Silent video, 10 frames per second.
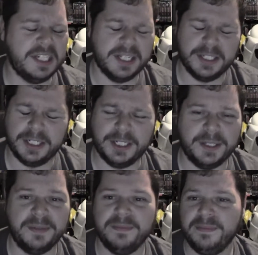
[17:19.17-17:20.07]

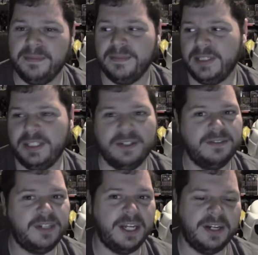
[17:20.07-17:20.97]
another you
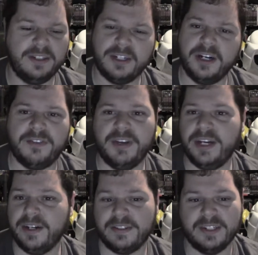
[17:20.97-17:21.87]
know, Vader, Darth
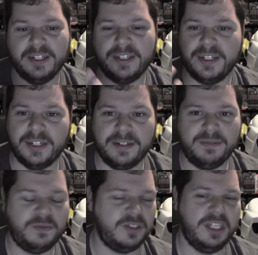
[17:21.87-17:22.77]
Vader. It's
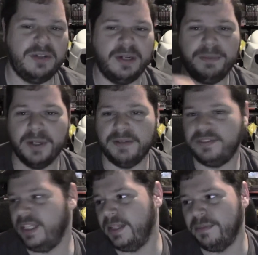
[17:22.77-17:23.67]
another C-3PO. I've
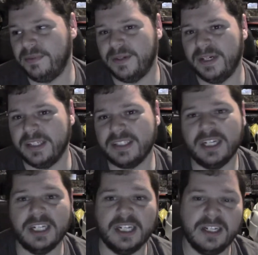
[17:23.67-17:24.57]
seen them before. That's
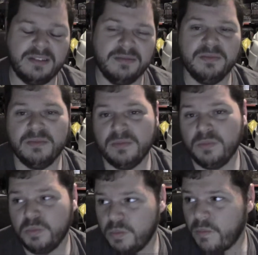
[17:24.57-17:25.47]
kind
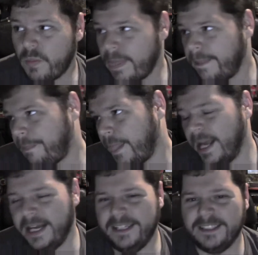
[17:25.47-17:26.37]
of,
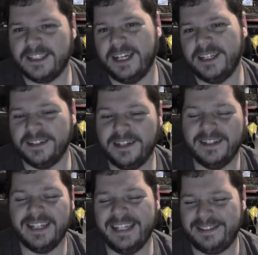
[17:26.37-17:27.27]
I just kind of
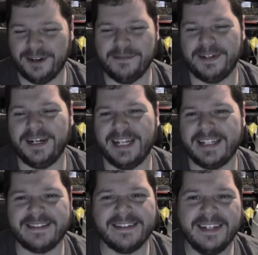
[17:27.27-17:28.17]
glaze over, and
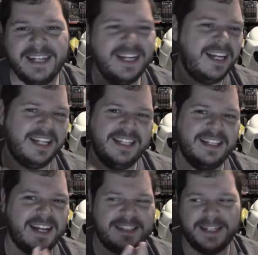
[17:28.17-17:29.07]
that's
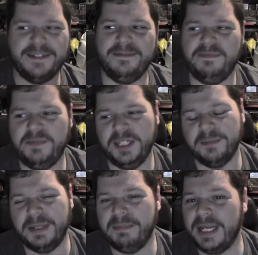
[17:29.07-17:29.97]
not to you
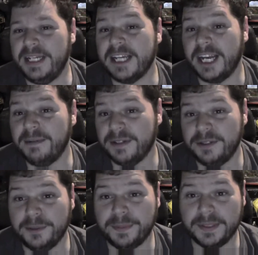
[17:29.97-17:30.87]
know be mean to anyone
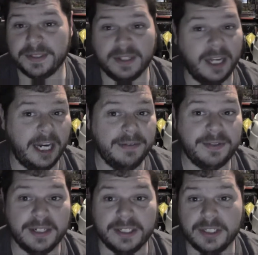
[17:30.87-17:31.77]
who puts a lot of
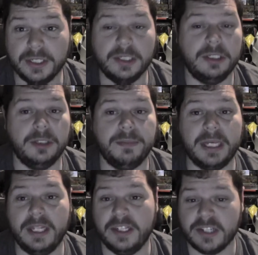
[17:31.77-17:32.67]
effort into you know
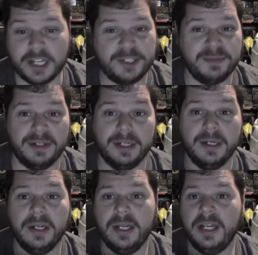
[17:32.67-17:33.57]
making these costumes or
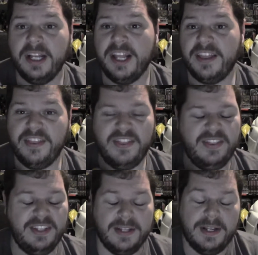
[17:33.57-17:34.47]
any,
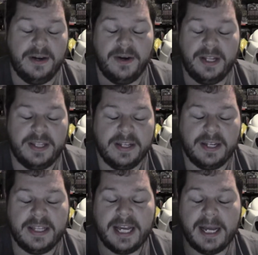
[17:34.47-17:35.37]
or anything
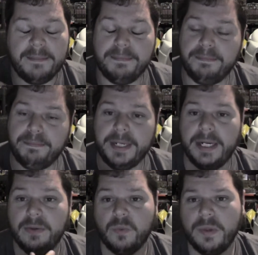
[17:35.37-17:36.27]
like that.
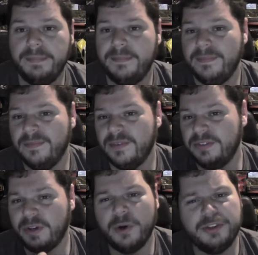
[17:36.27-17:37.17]
But what
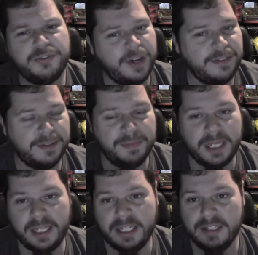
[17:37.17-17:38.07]
was always fun to
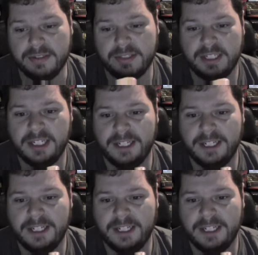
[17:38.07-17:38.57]
me is